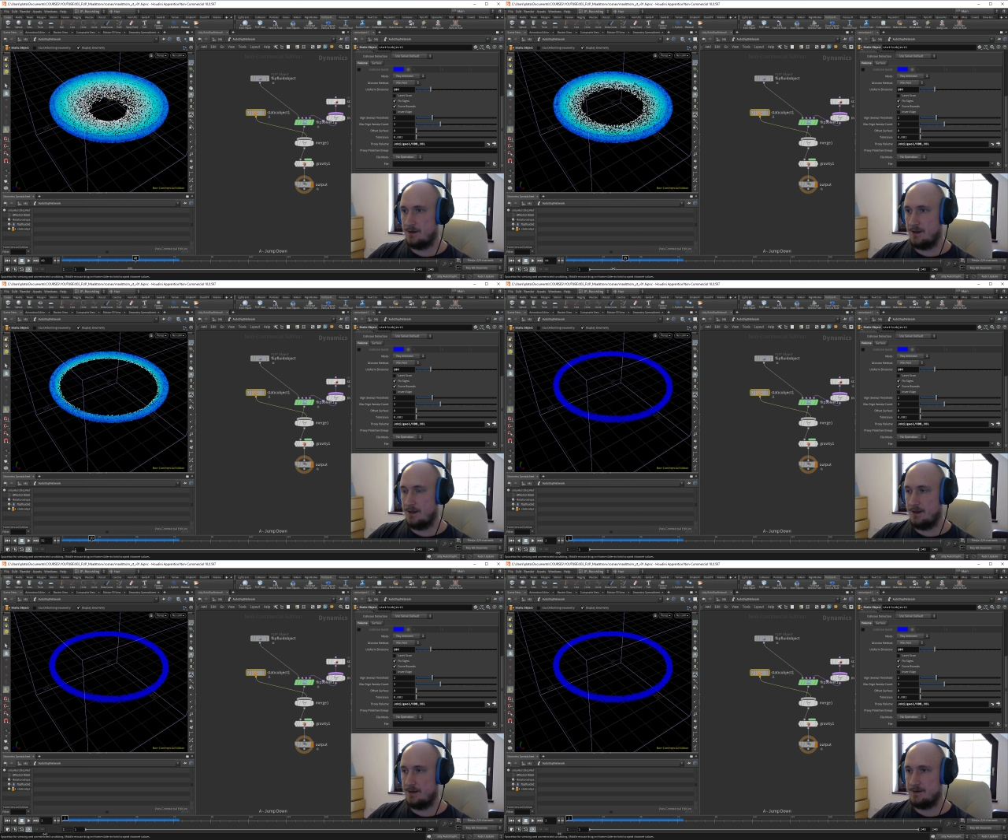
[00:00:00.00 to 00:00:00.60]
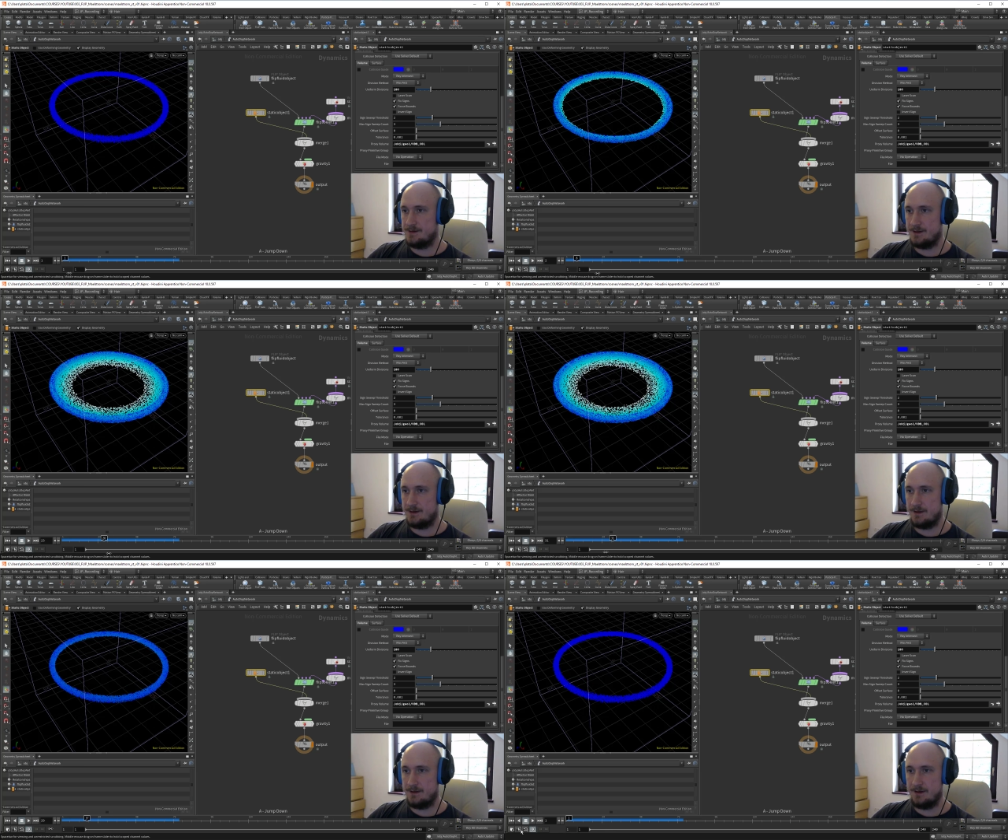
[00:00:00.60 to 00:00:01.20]
And instead
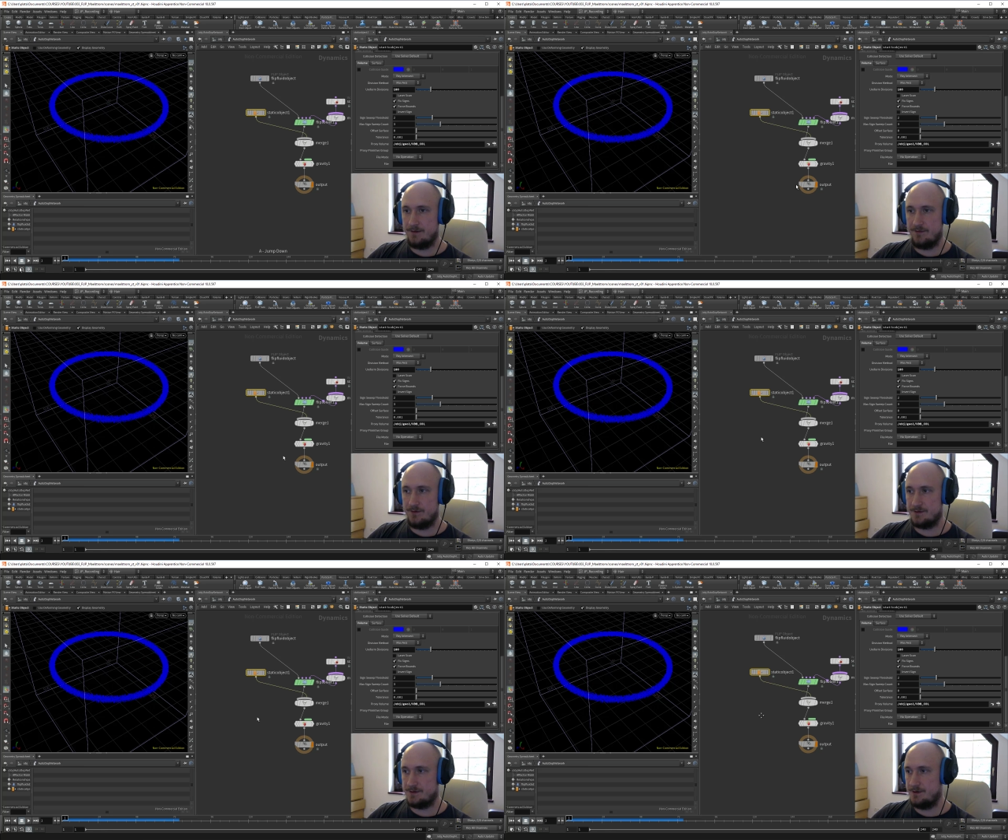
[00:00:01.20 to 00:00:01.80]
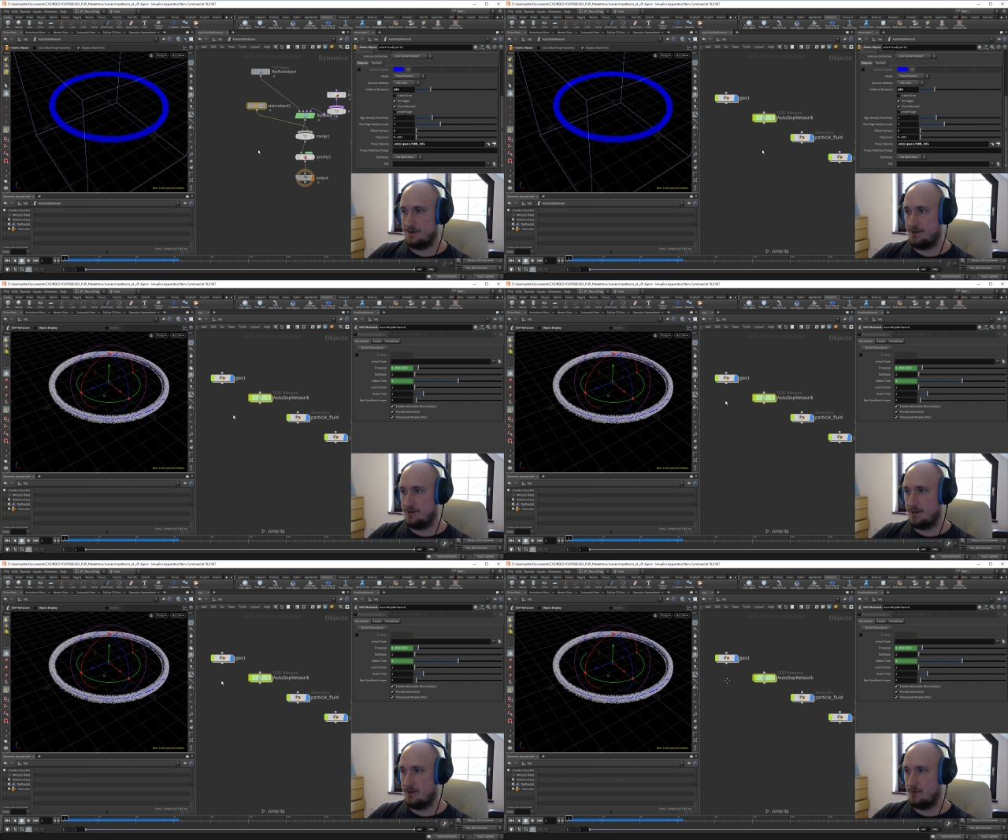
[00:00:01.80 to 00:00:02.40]
adding a false here,
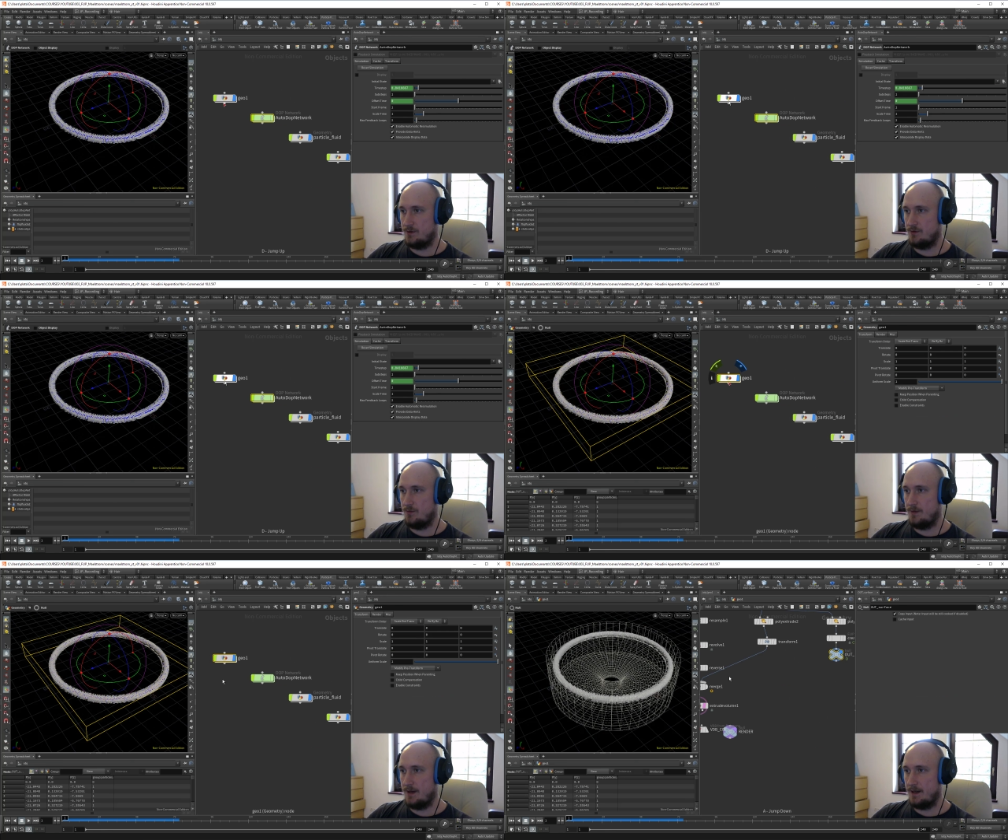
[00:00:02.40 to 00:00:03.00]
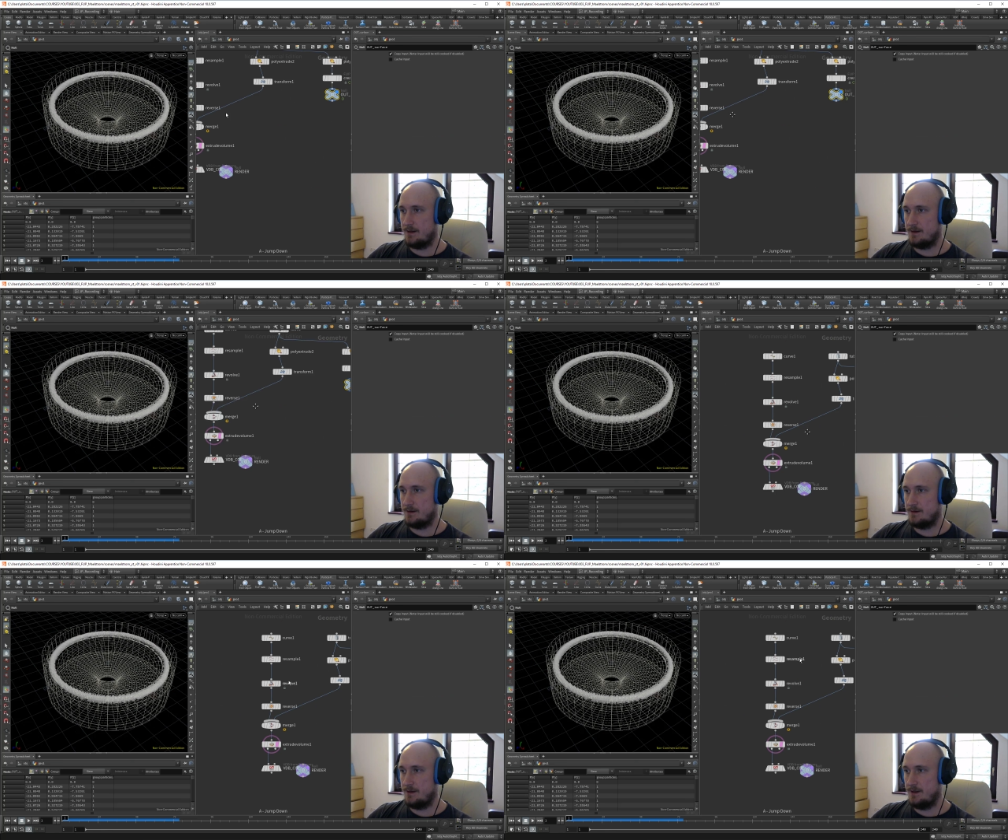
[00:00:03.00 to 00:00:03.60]
I will go back
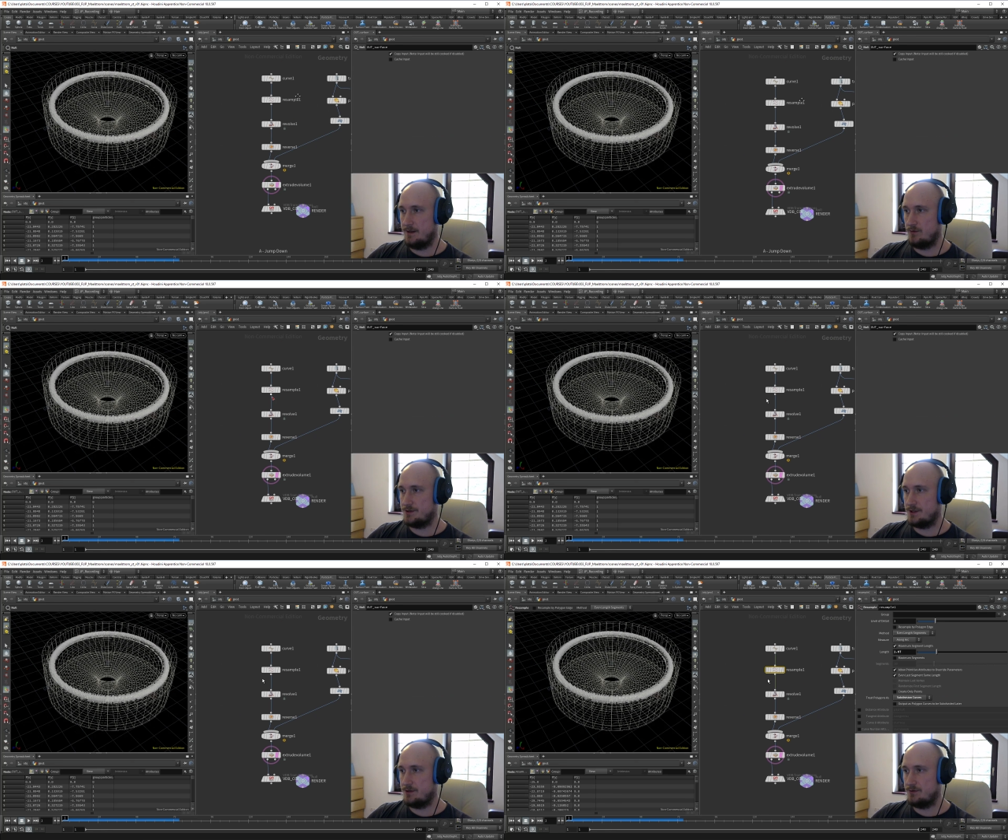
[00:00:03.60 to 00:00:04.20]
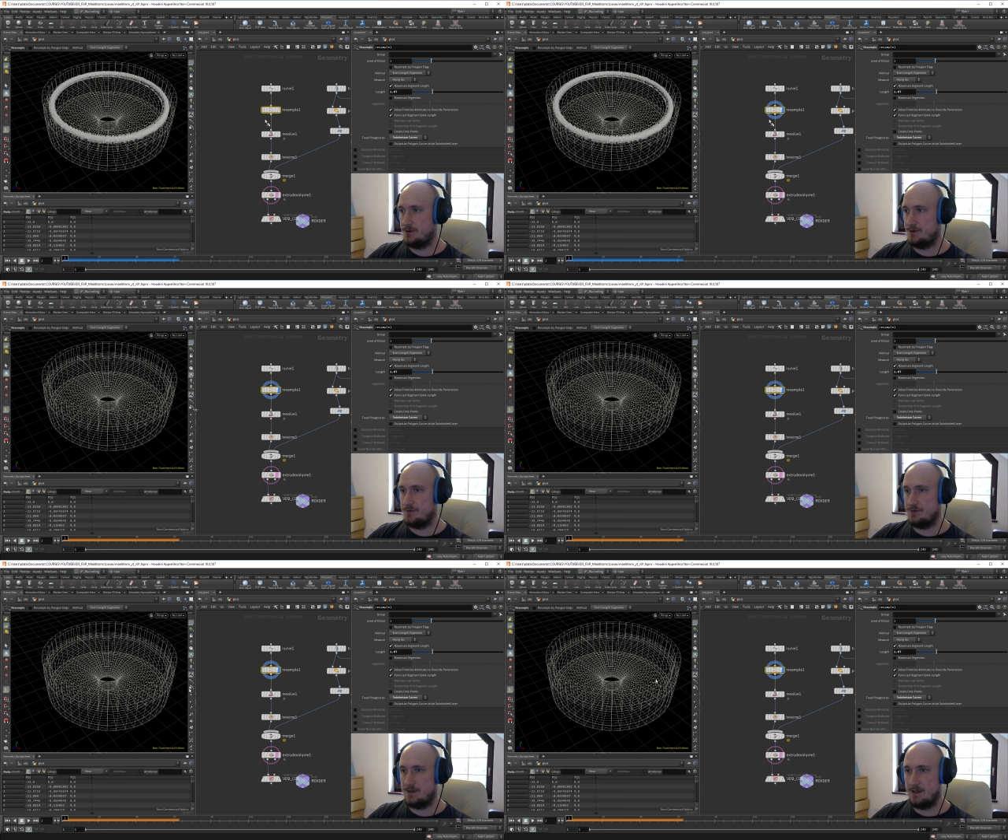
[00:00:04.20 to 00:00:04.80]
and I will try to
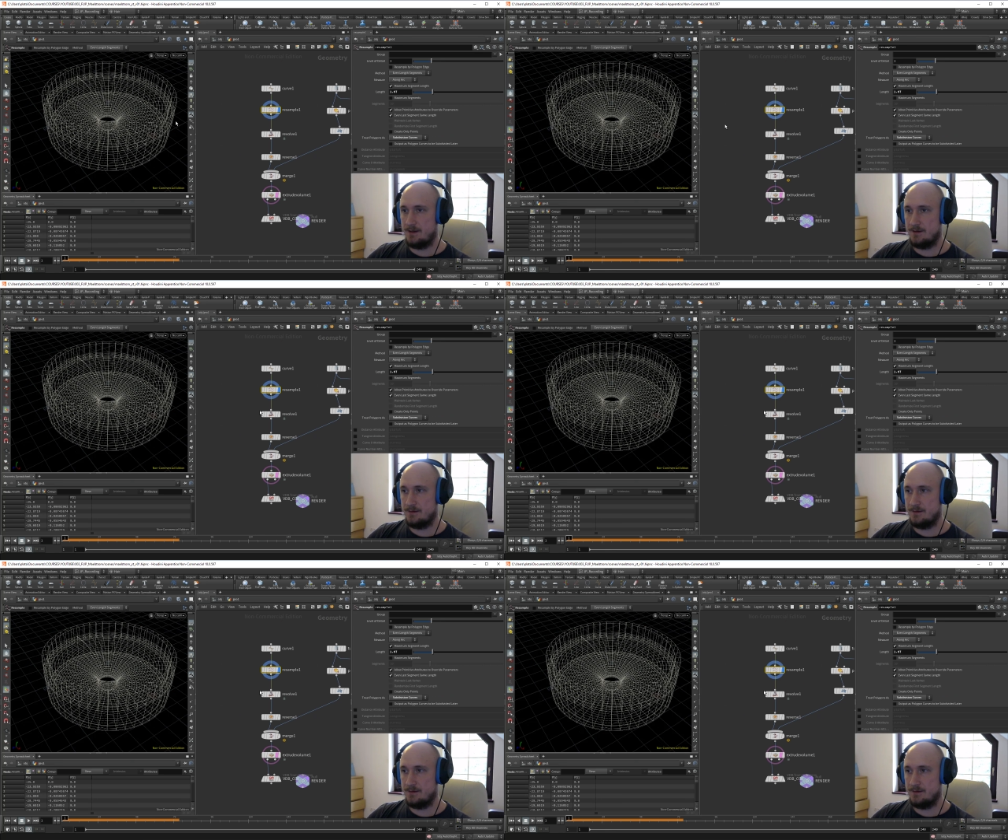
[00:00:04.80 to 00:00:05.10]
reuse that